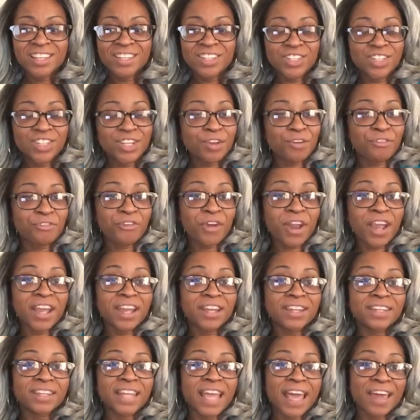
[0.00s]
She
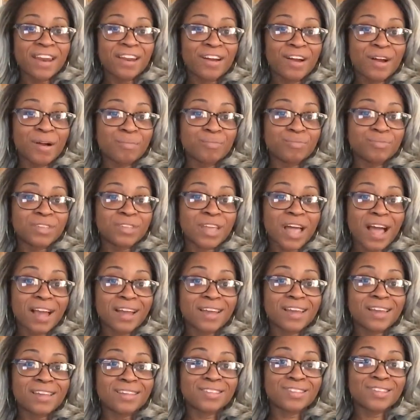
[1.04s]
afraid that,
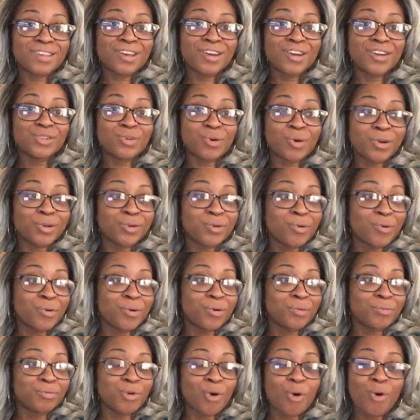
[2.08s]
I guess her daughter
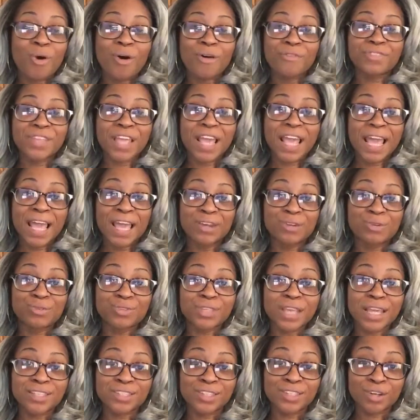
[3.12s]
going to go off the
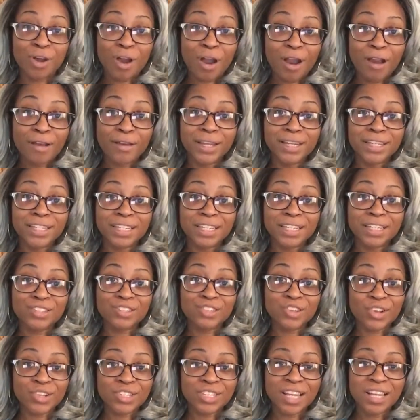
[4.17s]
handles like Takari did and
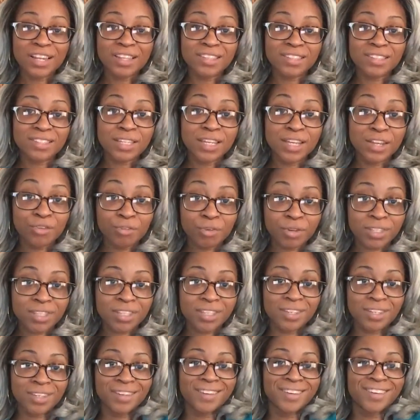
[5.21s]
start telling
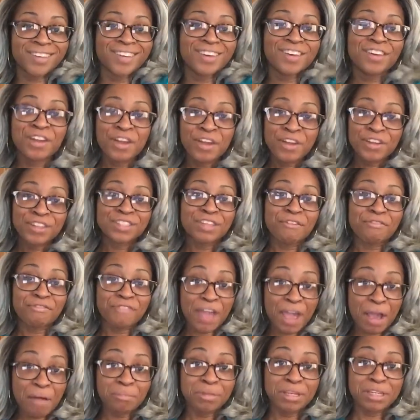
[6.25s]
secrets, the
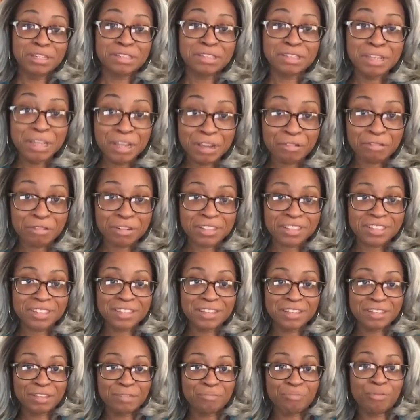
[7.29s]
family secrets
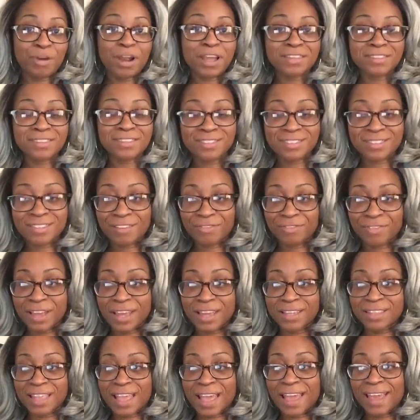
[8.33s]
to the press and stuff
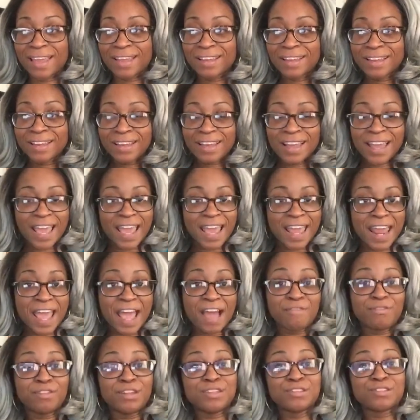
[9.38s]
like that. And
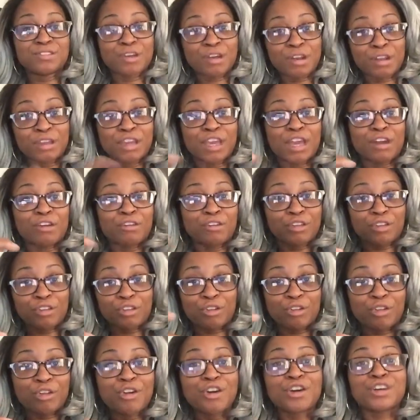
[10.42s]
Evelyn's going to get her
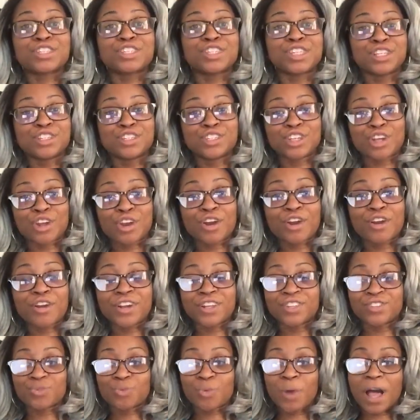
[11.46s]
little hooks into her
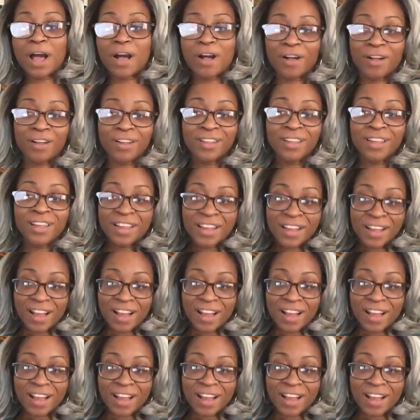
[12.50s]
as well.